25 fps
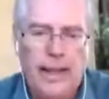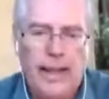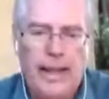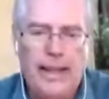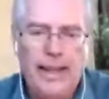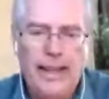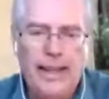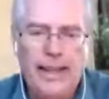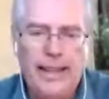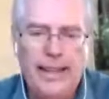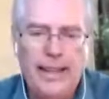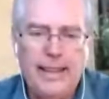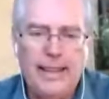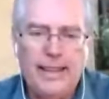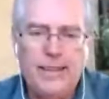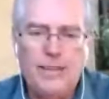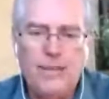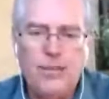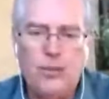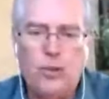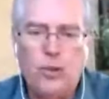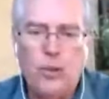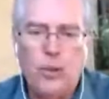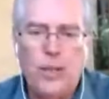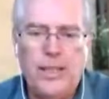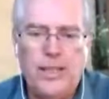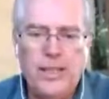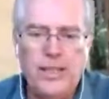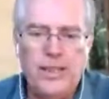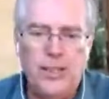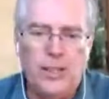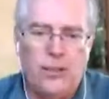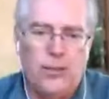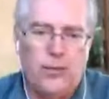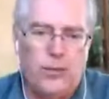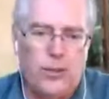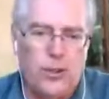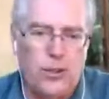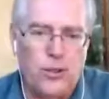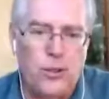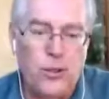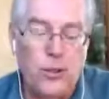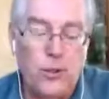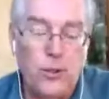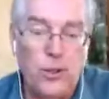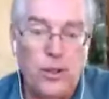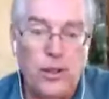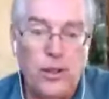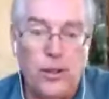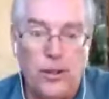And so he did this for two
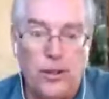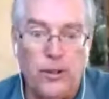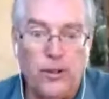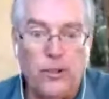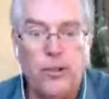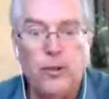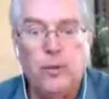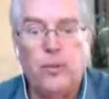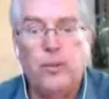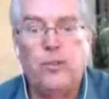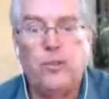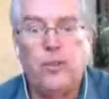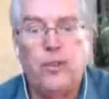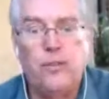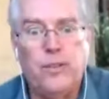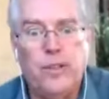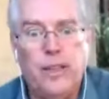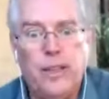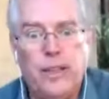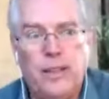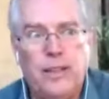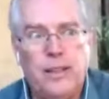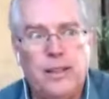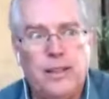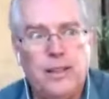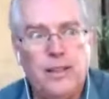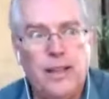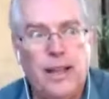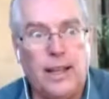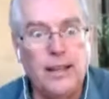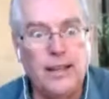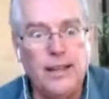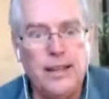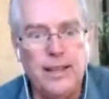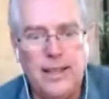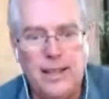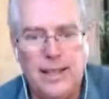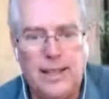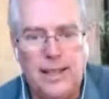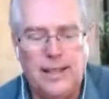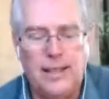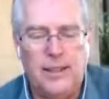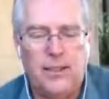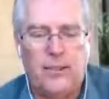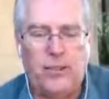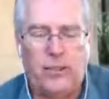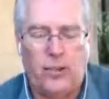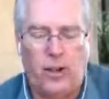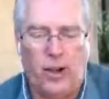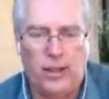years. He was living in Dundee,
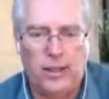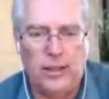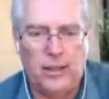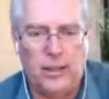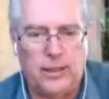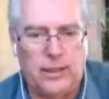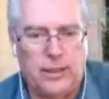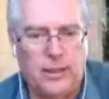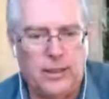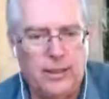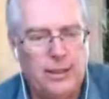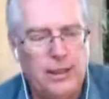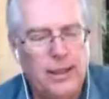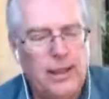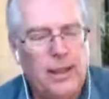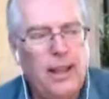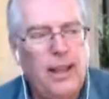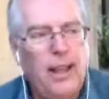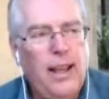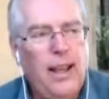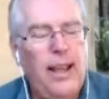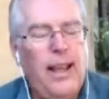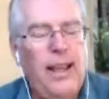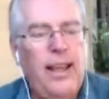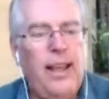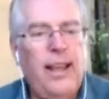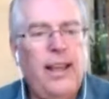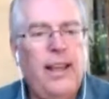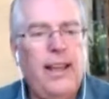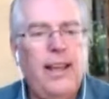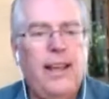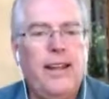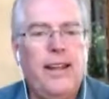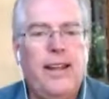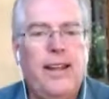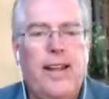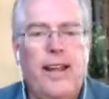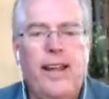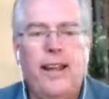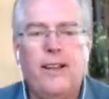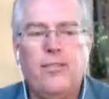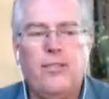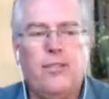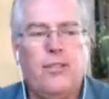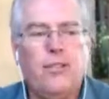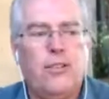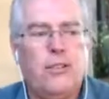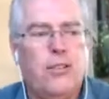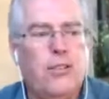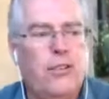Scotland. And
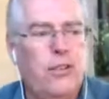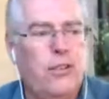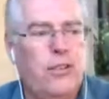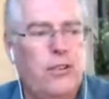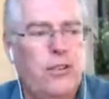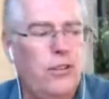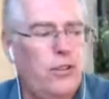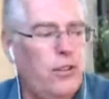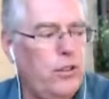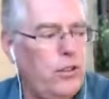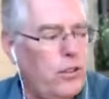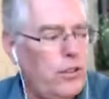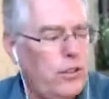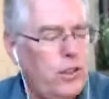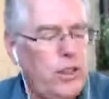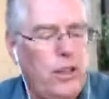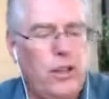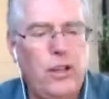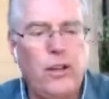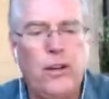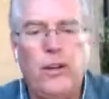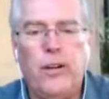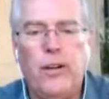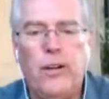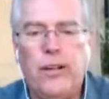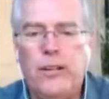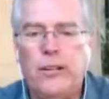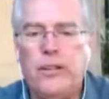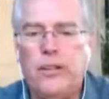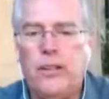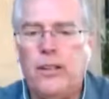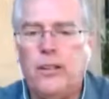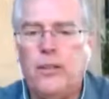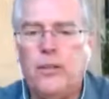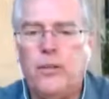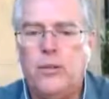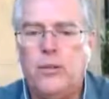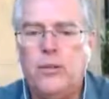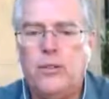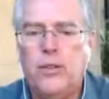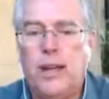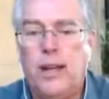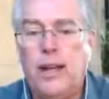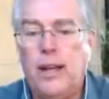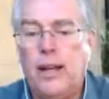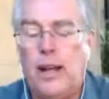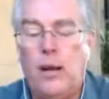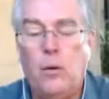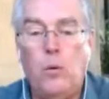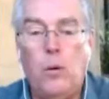after the third year, he said to his
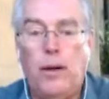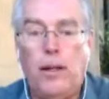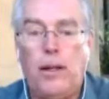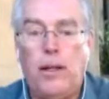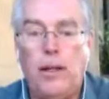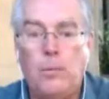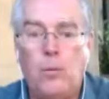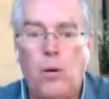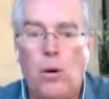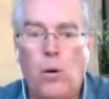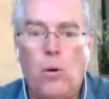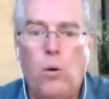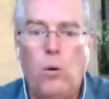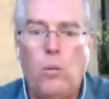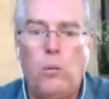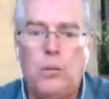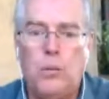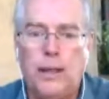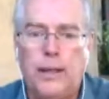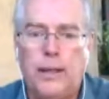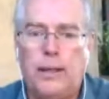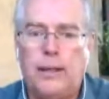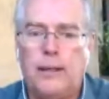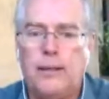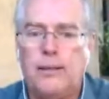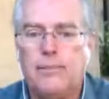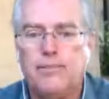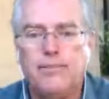dad, I want to come home. Like,